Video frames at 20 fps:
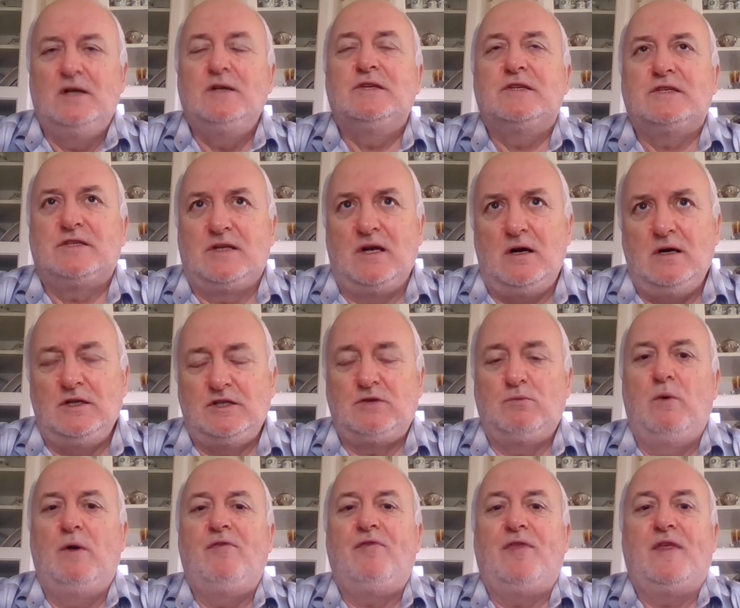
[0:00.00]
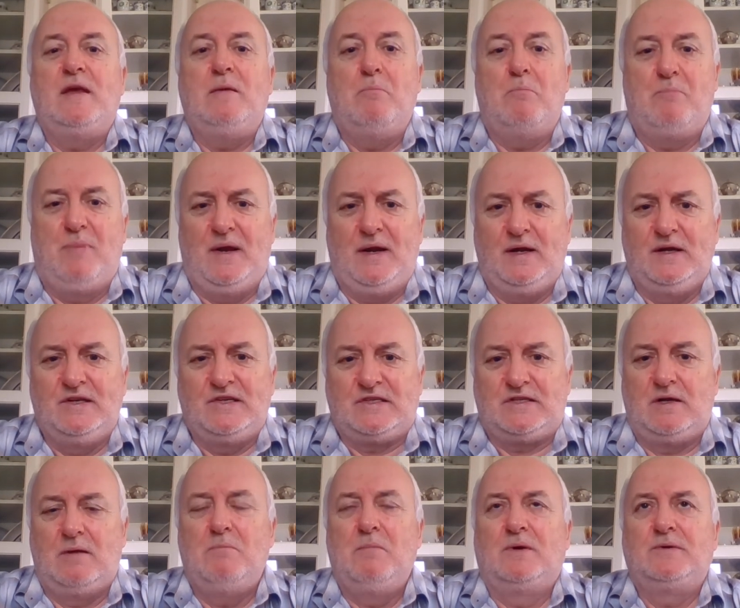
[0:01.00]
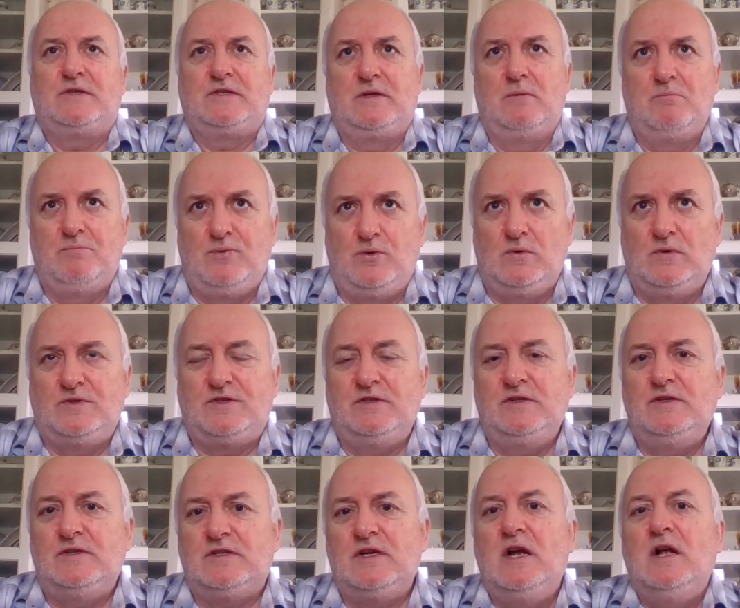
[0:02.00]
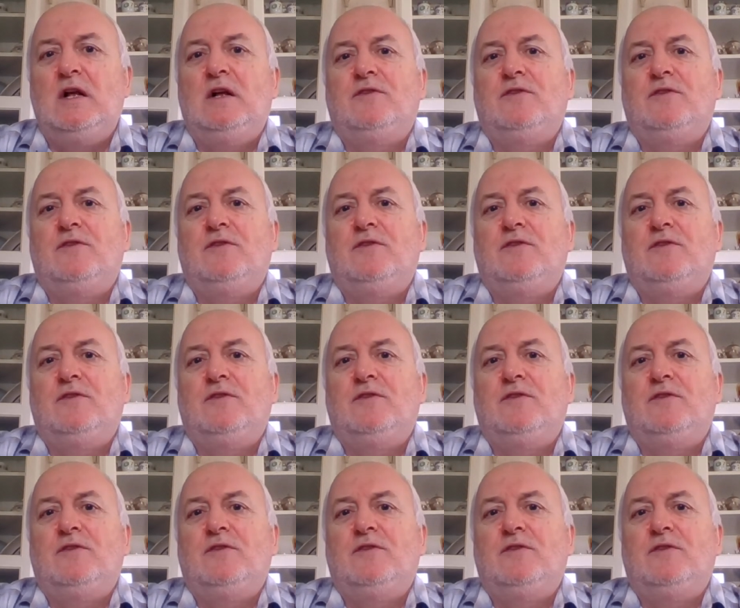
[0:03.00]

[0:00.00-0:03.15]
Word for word: Start with the biggest, most important,